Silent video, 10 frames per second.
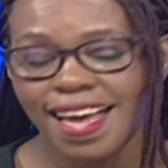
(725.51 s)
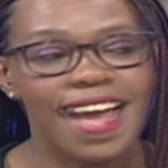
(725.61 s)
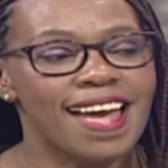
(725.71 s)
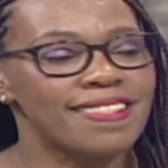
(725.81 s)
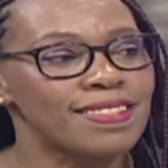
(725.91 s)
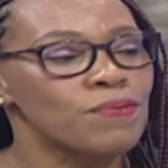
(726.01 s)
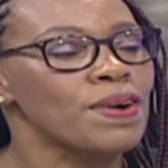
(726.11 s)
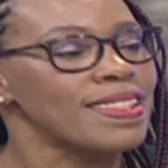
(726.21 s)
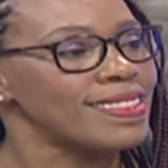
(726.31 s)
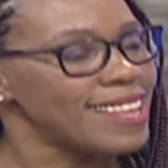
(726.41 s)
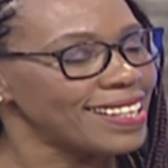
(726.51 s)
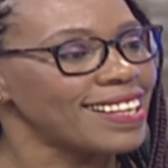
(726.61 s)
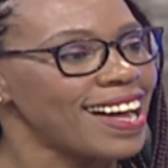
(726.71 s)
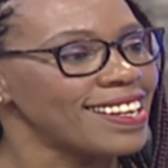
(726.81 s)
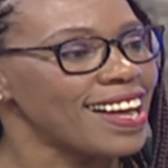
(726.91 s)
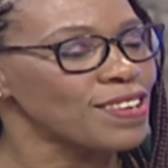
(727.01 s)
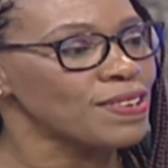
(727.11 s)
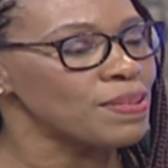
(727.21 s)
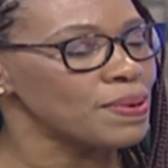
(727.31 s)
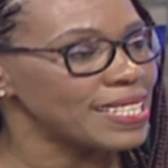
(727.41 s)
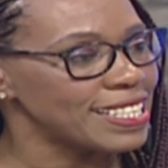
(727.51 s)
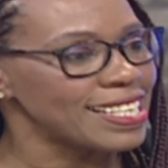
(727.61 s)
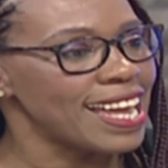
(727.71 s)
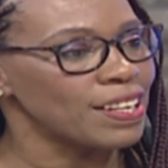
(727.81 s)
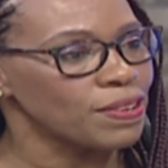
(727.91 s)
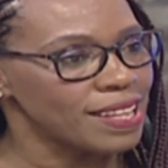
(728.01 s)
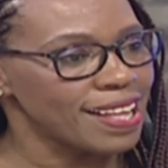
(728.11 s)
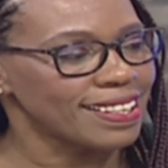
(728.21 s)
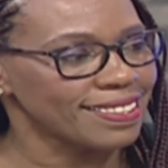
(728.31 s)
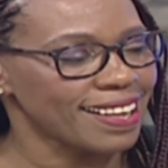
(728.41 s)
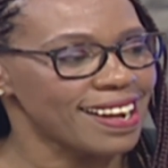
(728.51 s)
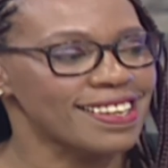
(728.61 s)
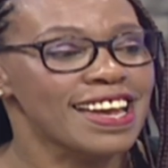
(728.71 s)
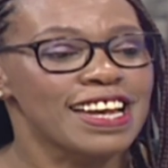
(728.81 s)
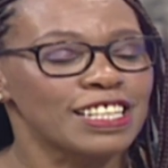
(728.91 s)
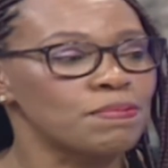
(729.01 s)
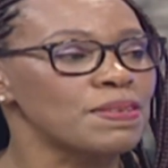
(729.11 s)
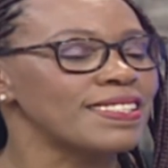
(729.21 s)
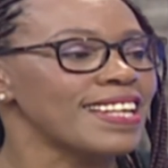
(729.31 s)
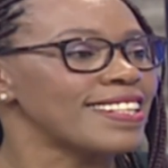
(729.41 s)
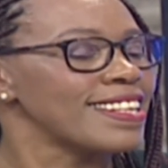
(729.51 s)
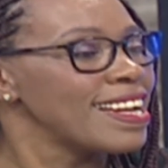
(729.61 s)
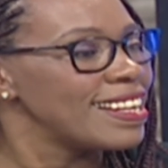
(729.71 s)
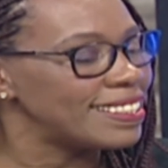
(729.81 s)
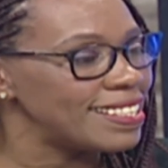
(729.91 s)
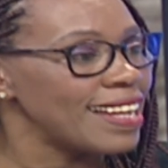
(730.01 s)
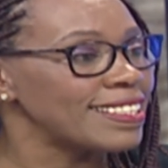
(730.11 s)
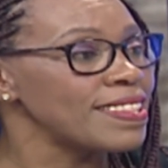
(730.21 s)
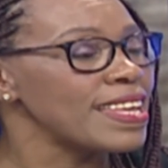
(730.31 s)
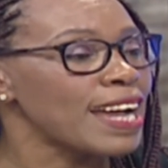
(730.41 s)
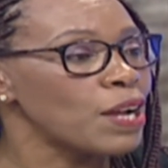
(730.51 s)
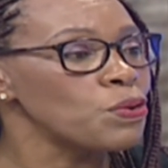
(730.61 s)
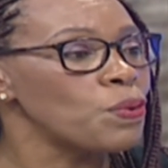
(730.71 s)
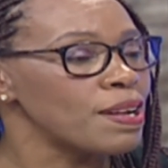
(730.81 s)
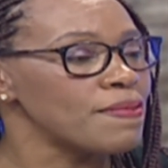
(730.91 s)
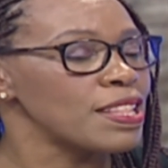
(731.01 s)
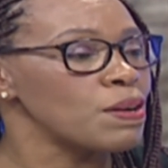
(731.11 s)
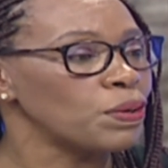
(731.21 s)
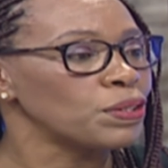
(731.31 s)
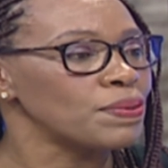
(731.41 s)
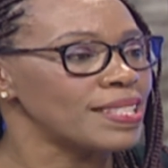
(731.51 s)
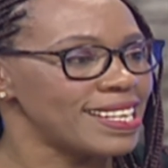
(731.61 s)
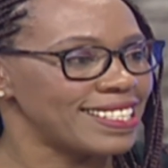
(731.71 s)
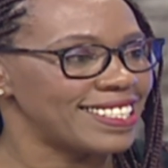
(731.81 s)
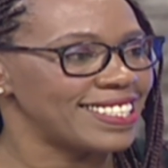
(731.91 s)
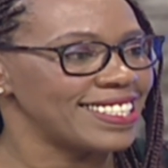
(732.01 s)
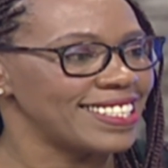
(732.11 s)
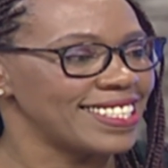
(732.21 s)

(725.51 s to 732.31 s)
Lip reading: And when that hand actually, the tea end on the other side, it means that it's their tea, they can do whatever they want with it.